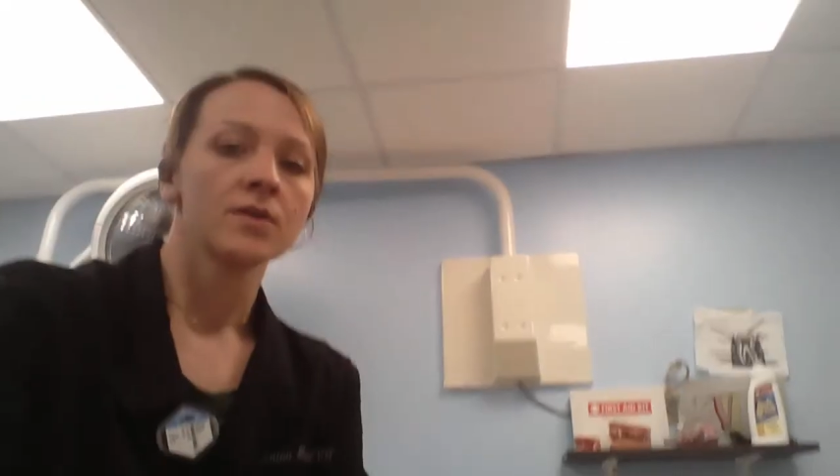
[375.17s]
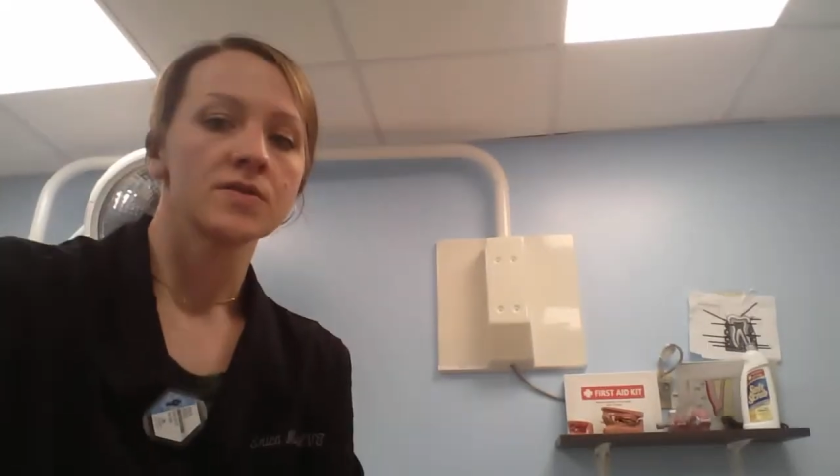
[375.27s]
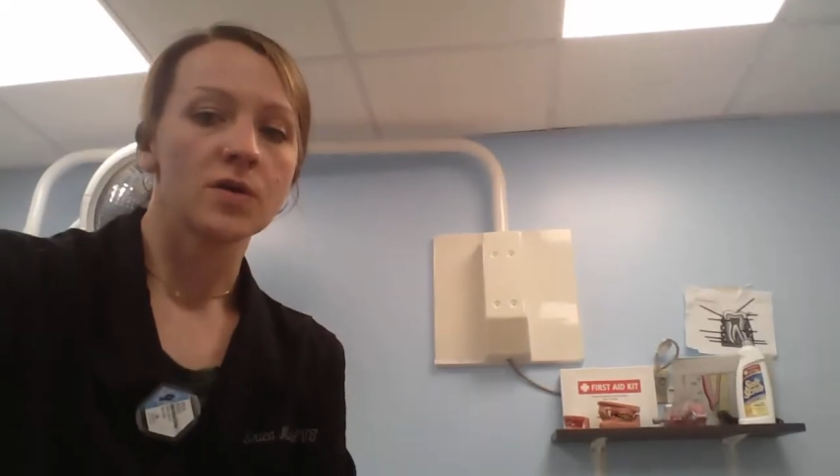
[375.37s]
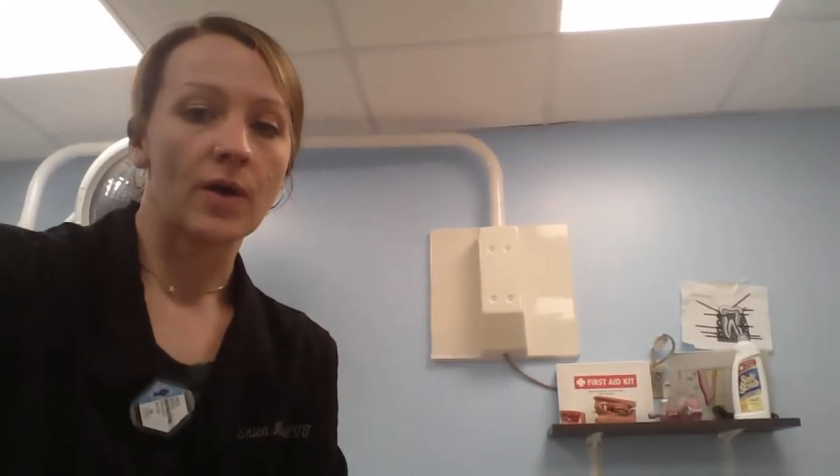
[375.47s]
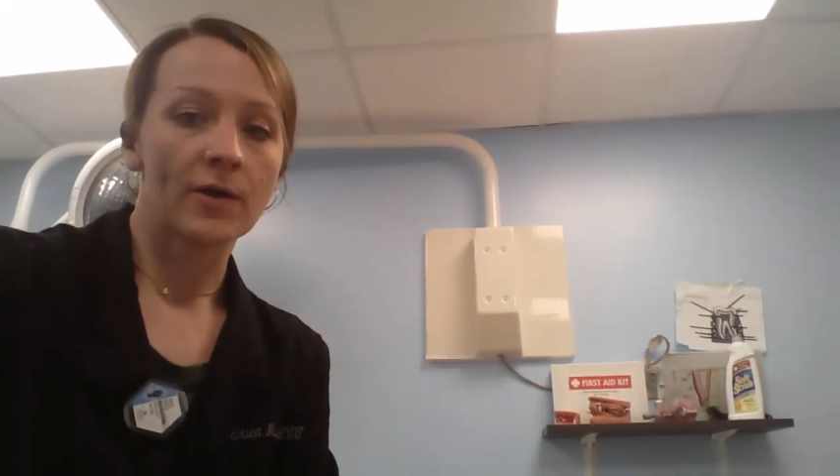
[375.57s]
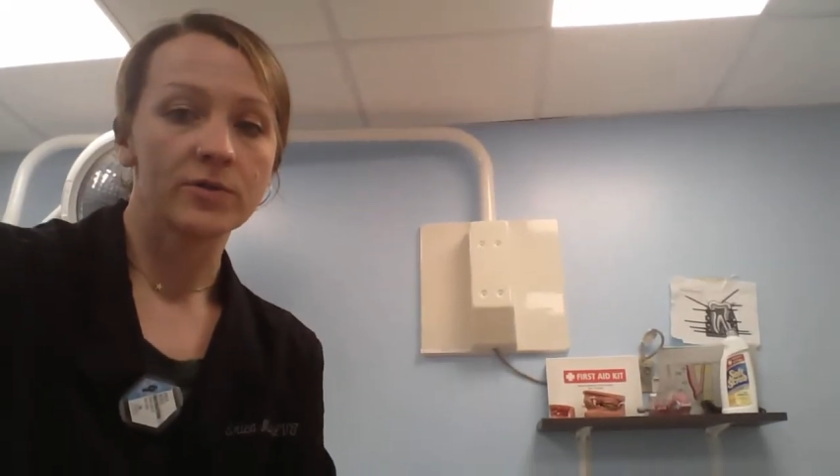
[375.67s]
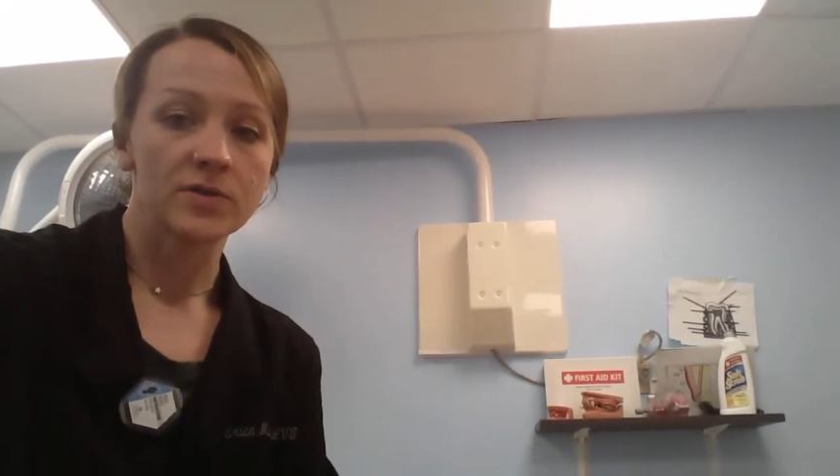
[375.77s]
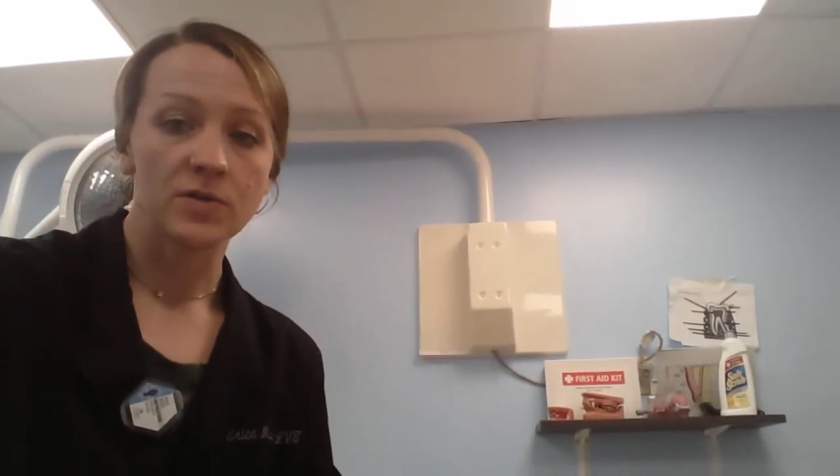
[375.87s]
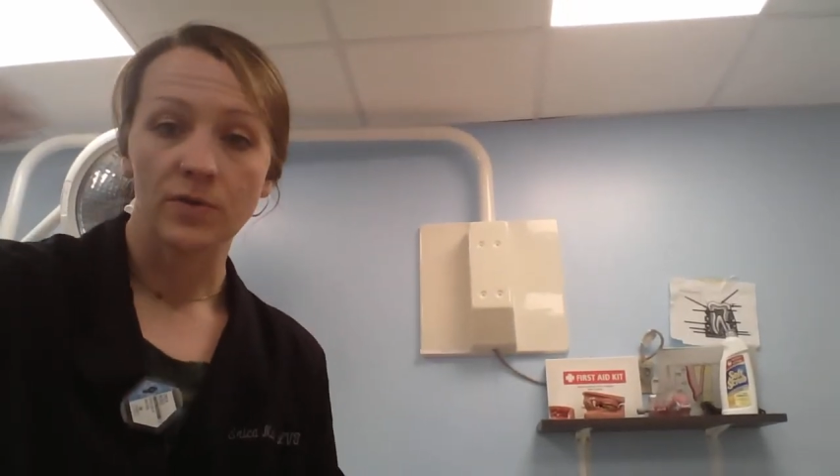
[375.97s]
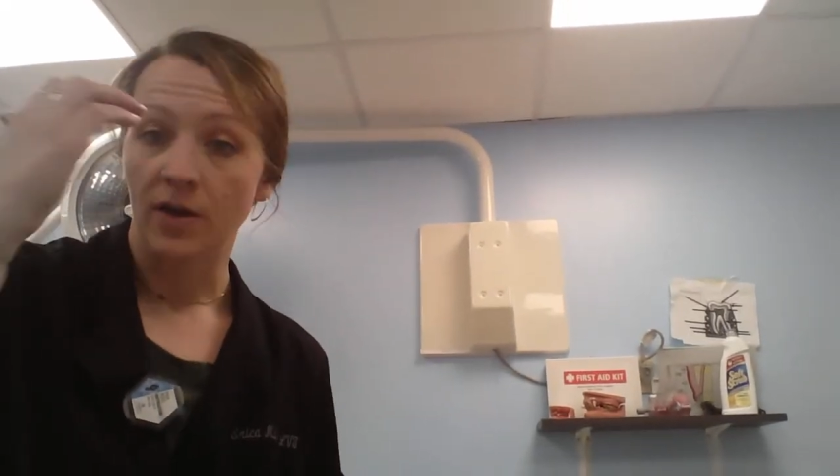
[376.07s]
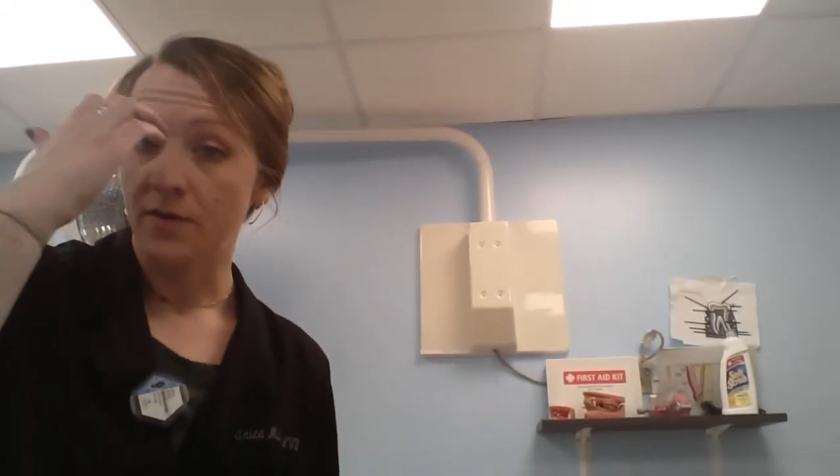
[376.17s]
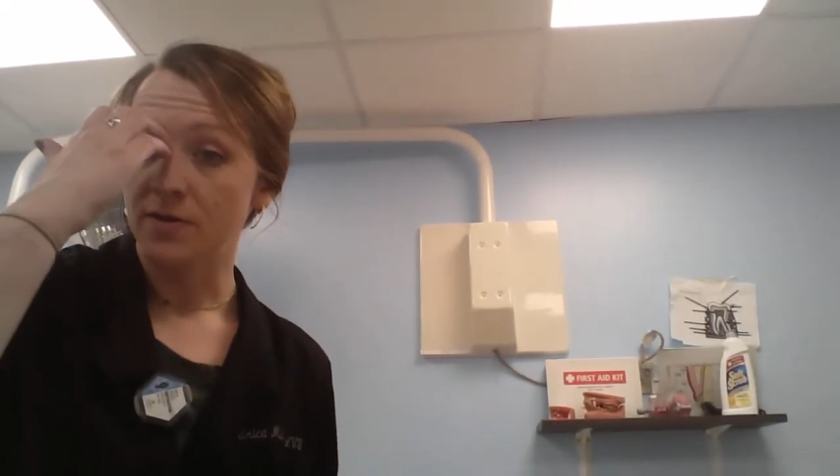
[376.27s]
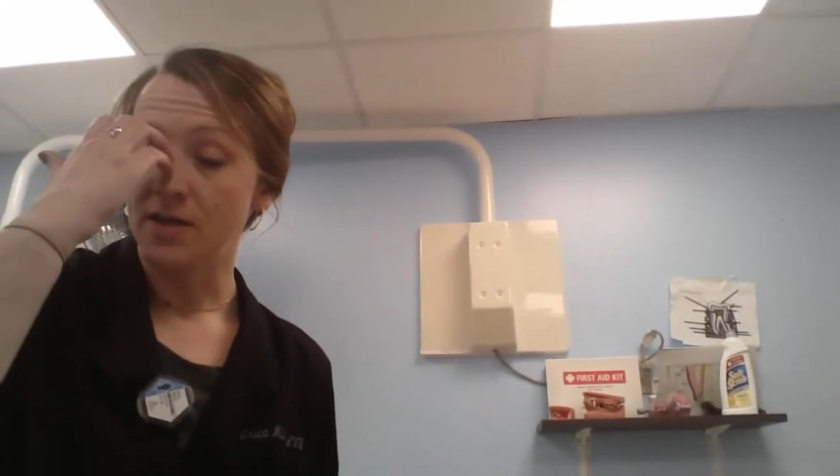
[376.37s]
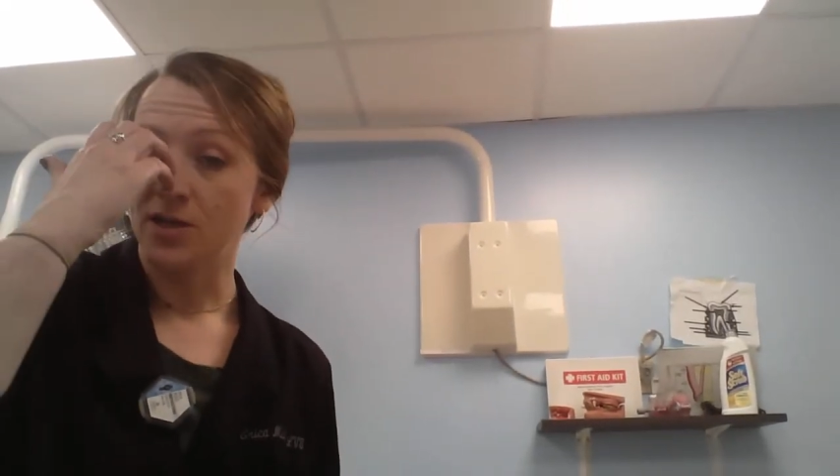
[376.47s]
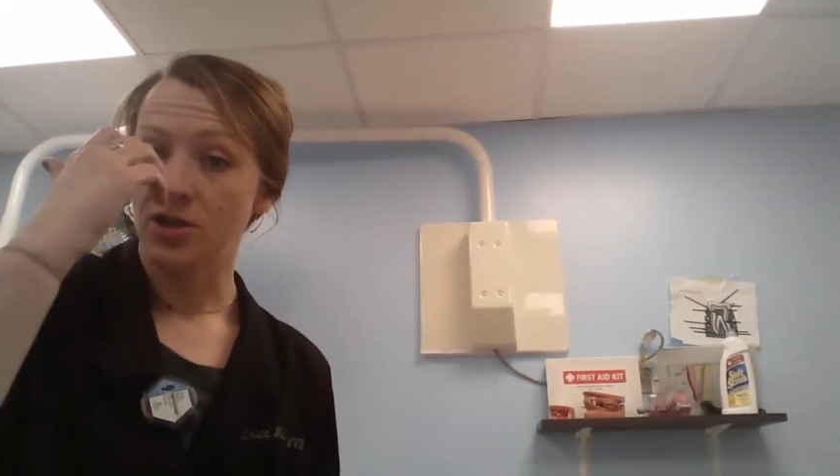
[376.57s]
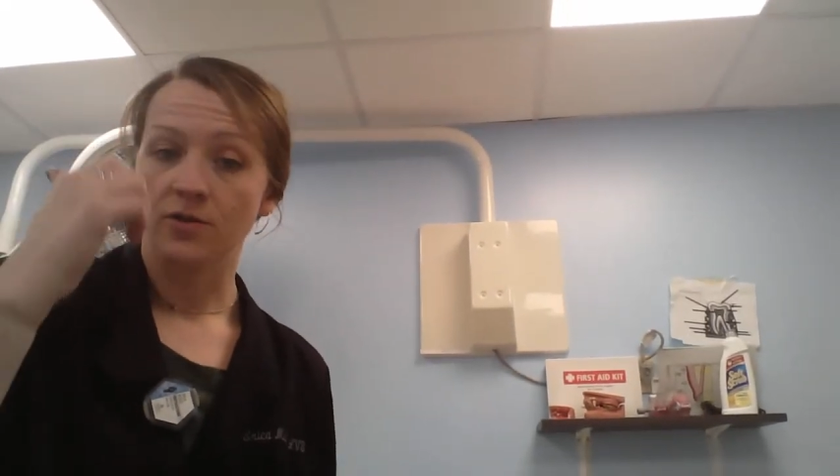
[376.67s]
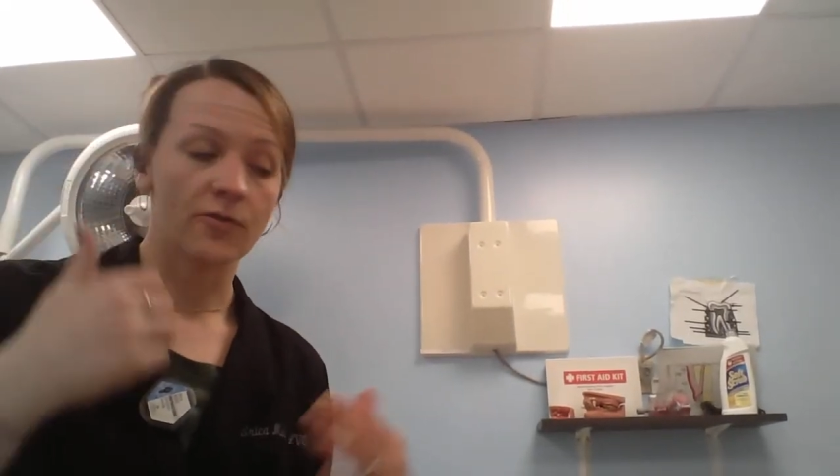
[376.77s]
So I will do another session